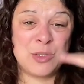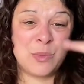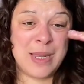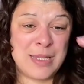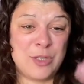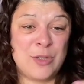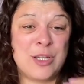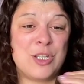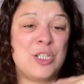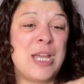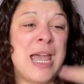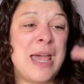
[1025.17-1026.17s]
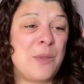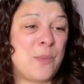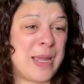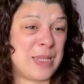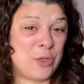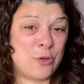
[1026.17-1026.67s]
the way that you can share, the
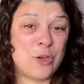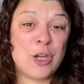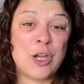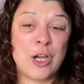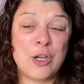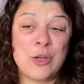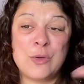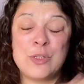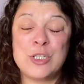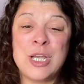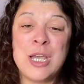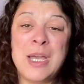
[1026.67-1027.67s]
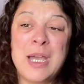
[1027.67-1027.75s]
way that you can coach.